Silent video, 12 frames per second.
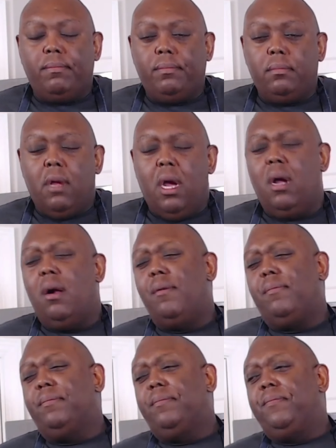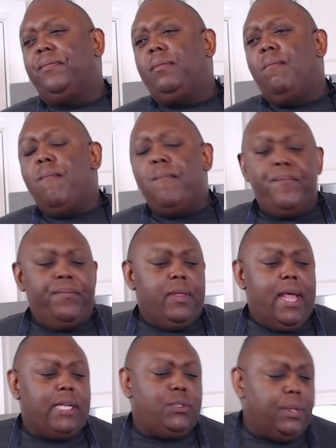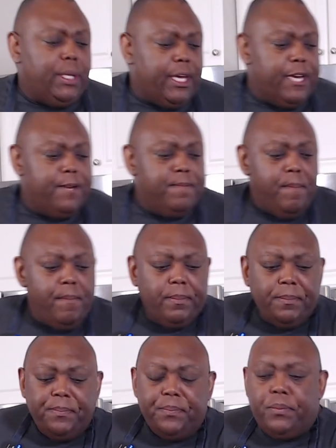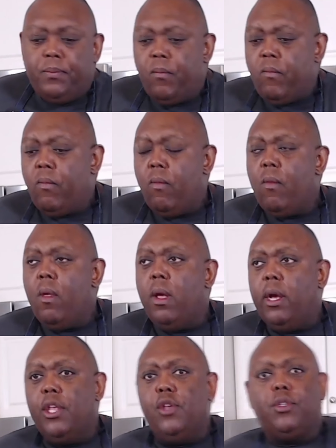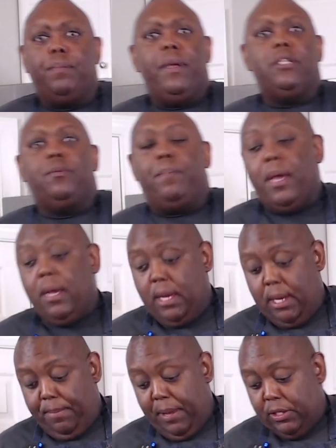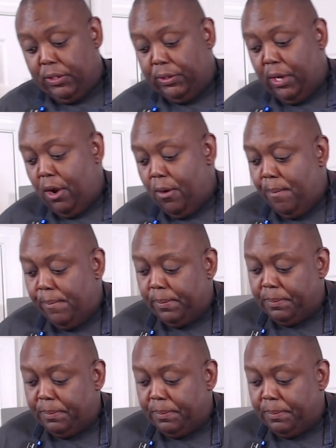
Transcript: Oh, that's really good. Could use a pinch of salt,